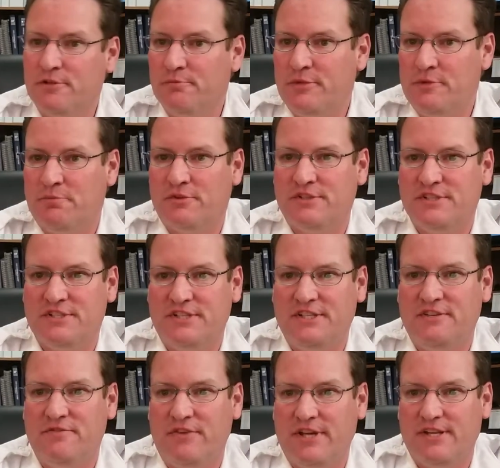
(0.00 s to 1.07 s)
Some people just
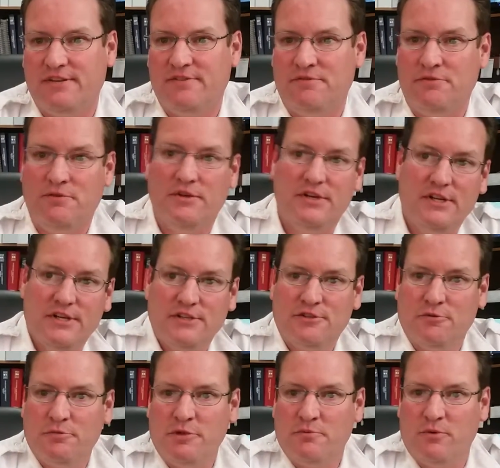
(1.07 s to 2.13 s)
need to vent, and
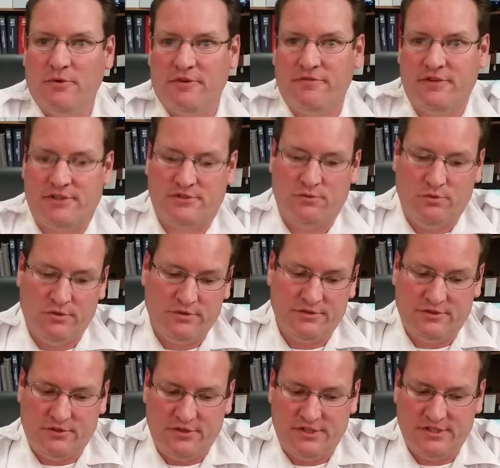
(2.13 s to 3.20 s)
some people want to fix the
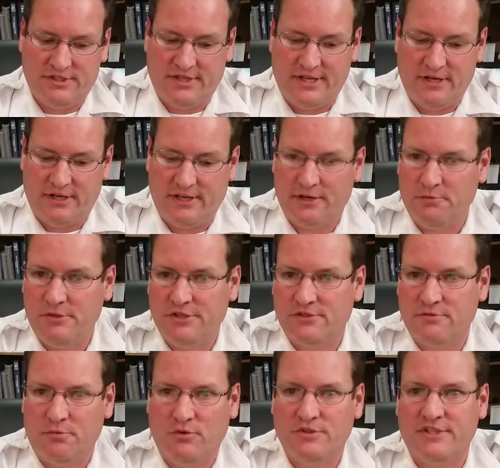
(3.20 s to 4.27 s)
world. So you just got to kind of be a
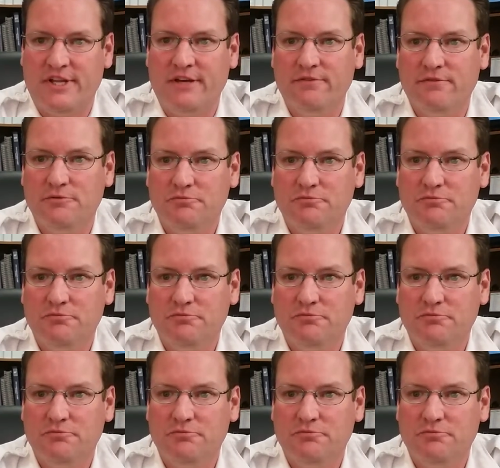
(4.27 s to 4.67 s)
support staff.